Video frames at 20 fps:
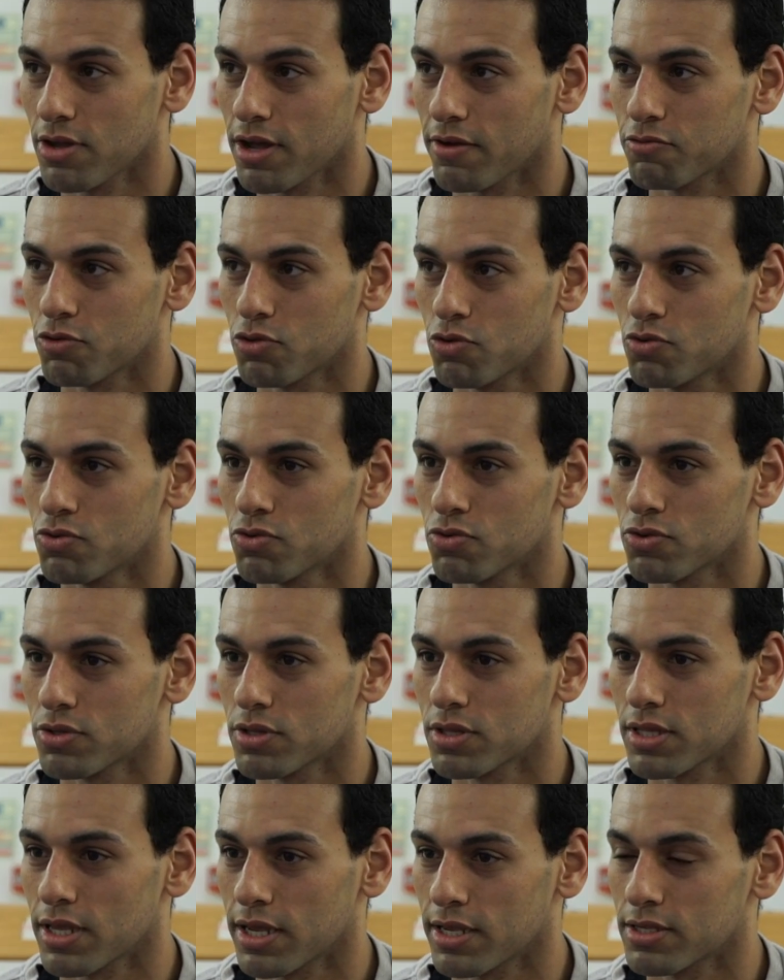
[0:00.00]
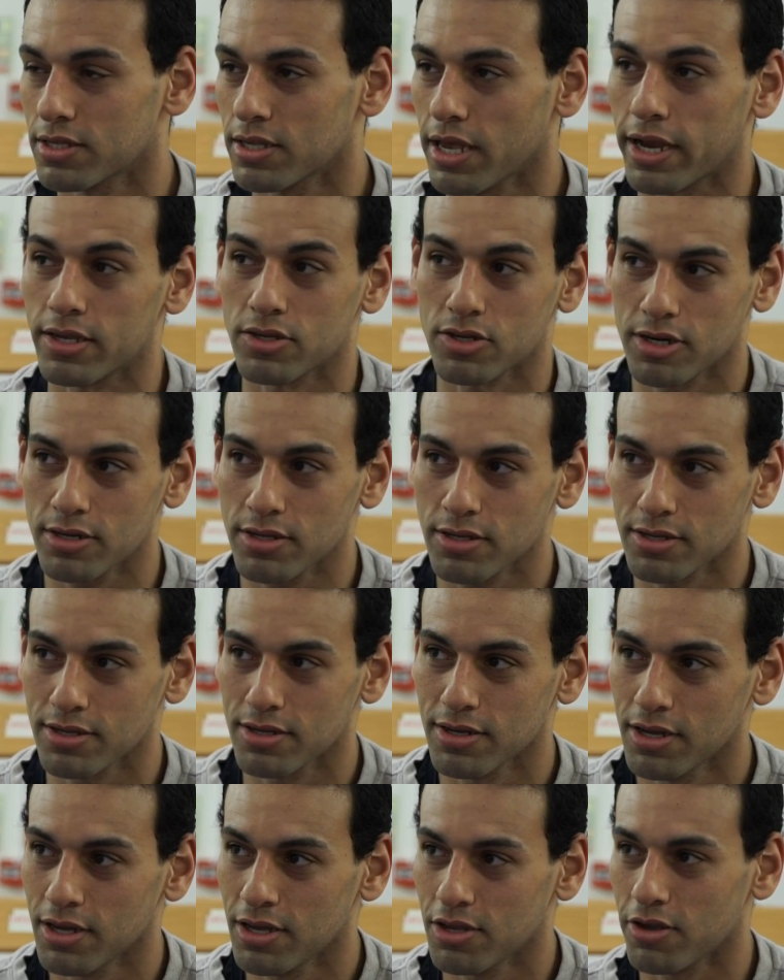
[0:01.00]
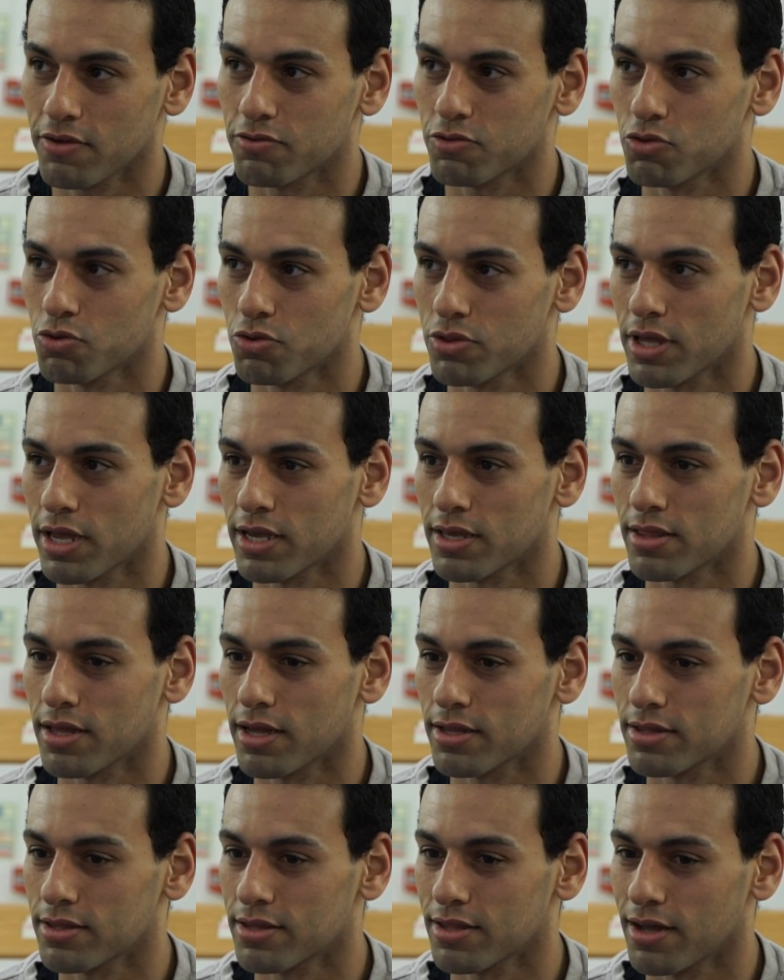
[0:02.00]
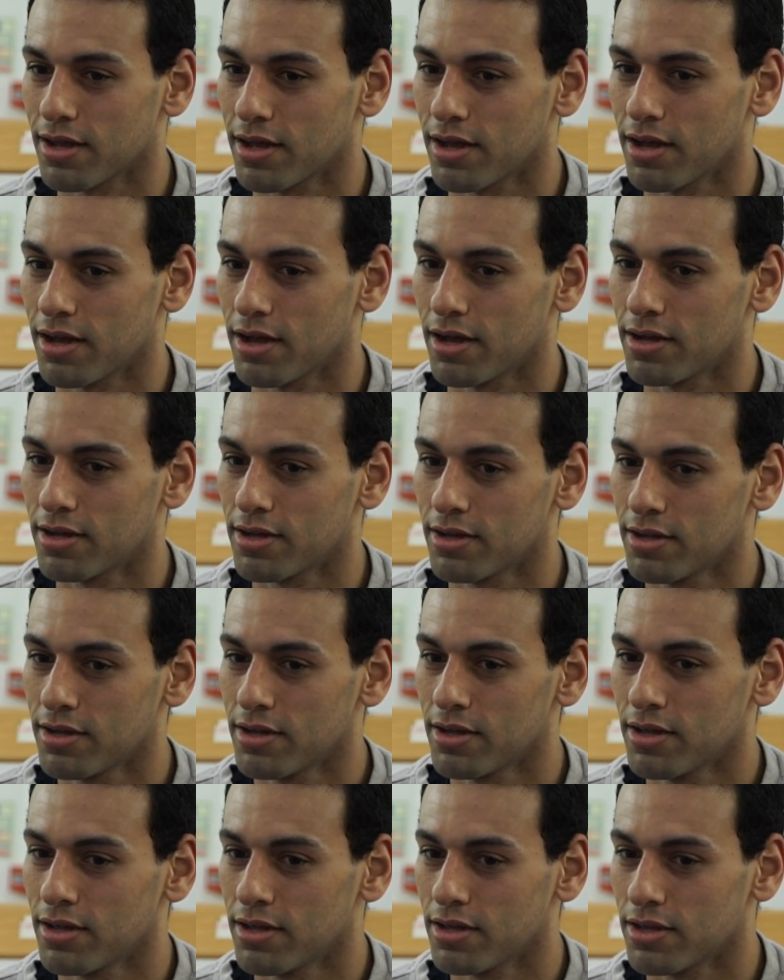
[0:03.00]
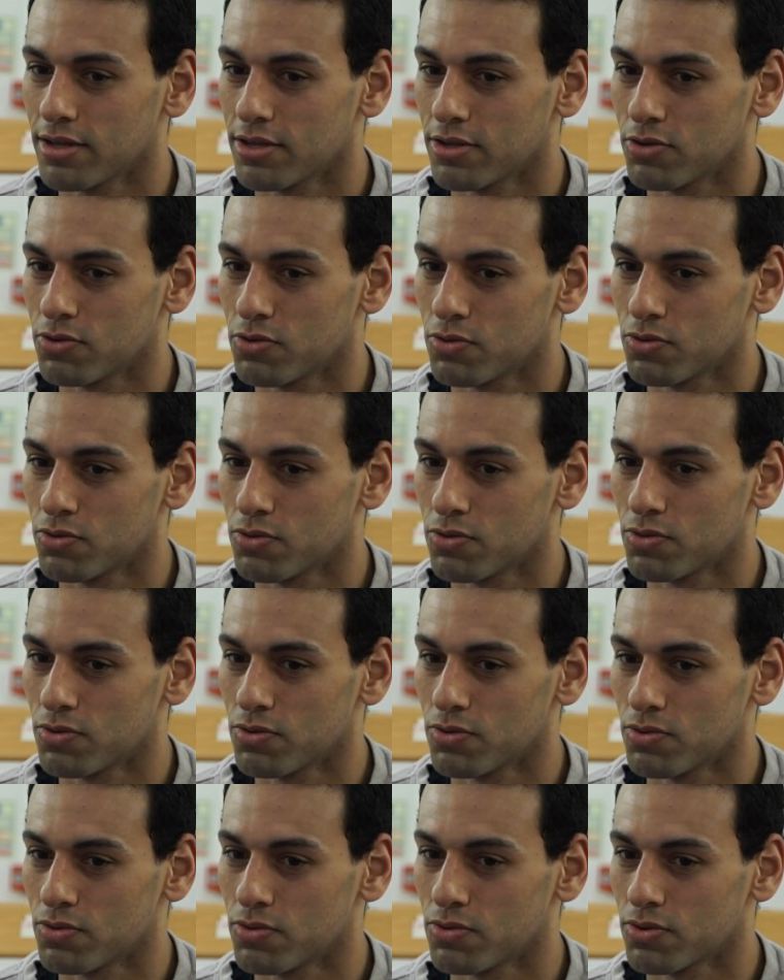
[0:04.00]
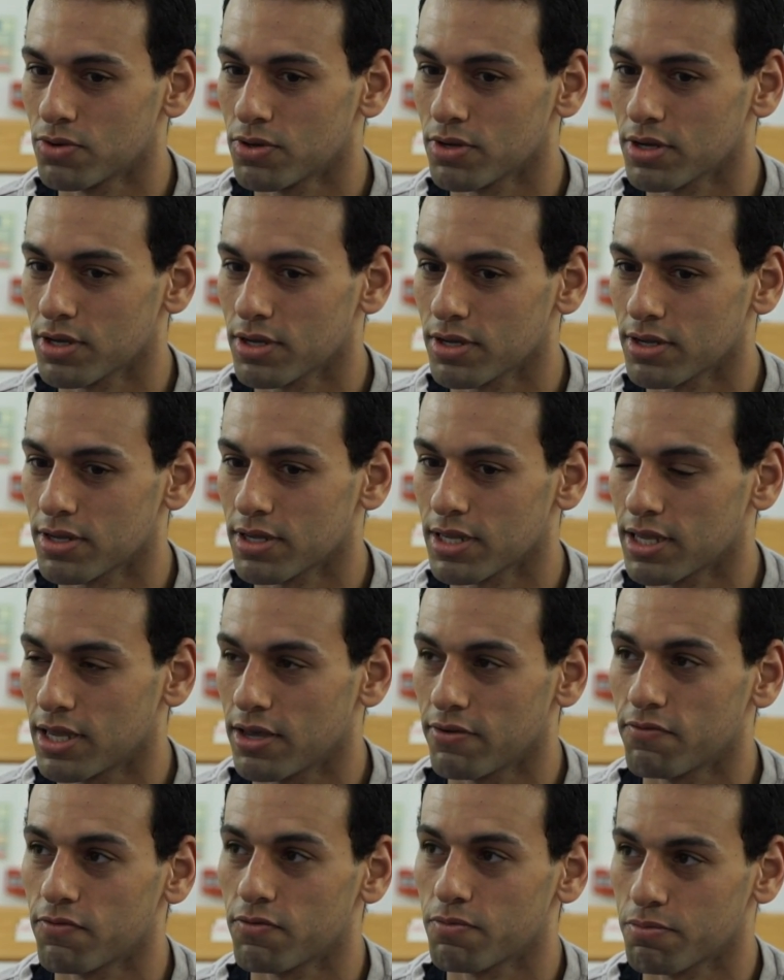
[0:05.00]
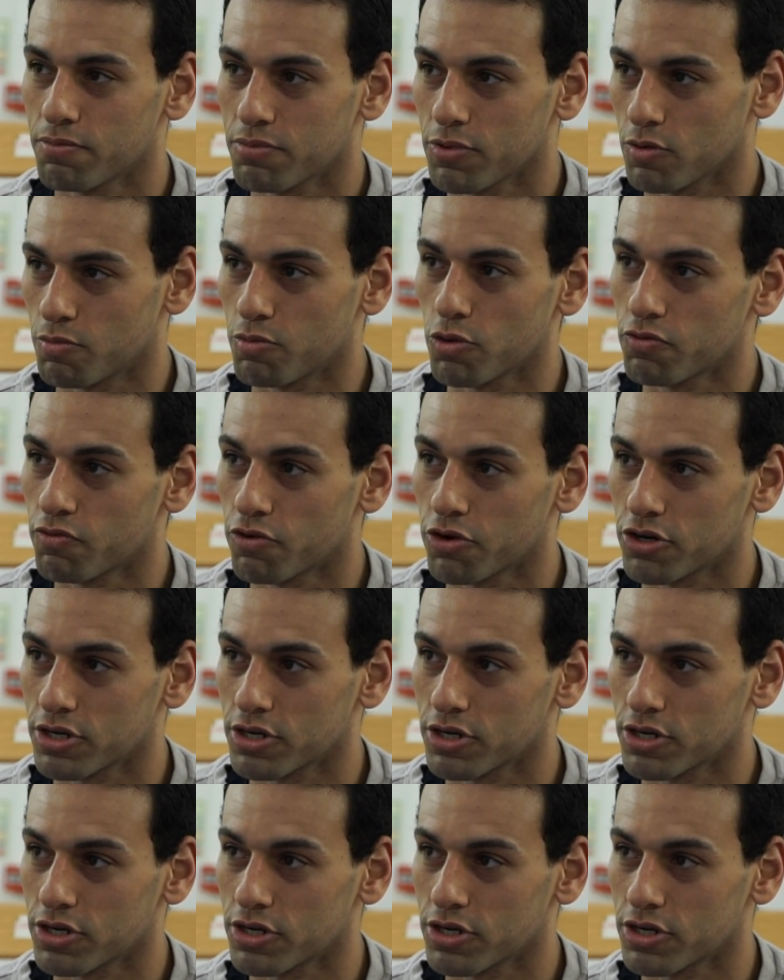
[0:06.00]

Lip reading: you have to do things extras. You have to do things that you put for